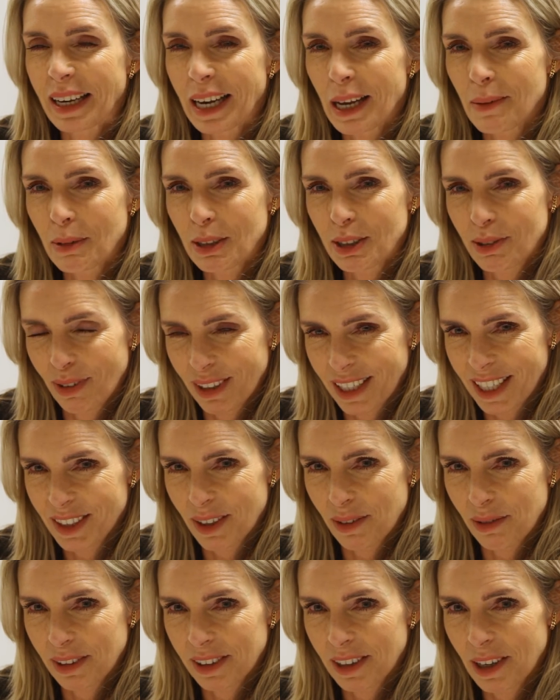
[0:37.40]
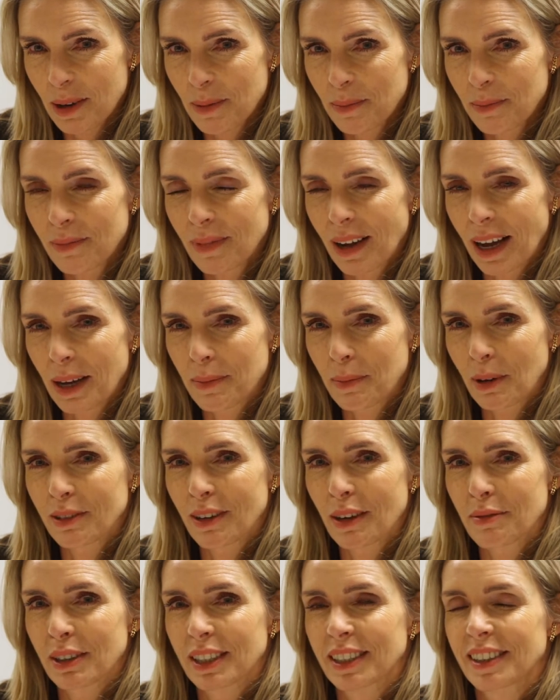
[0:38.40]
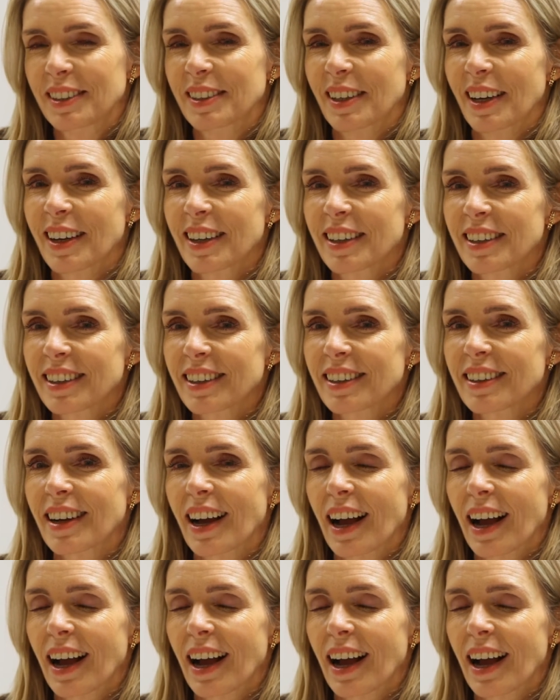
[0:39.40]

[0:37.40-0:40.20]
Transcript: name is Vanessa van Dam. I'm a graphic designer.